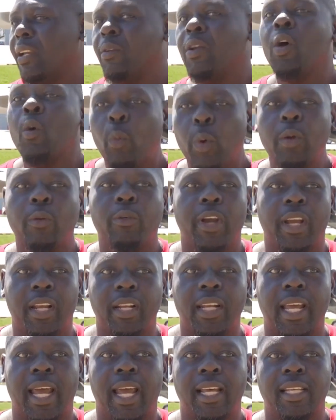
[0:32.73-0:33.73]
and we
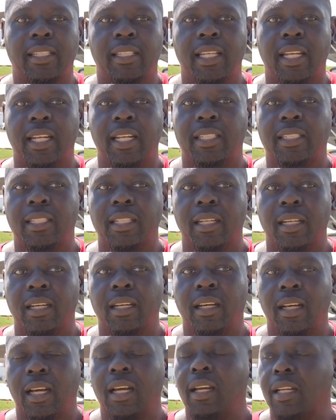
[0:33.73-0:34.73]
recognize that it's
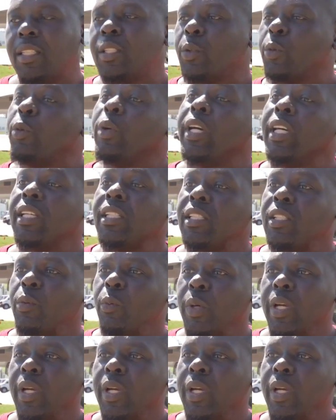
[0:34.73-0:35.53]
a it's a risk.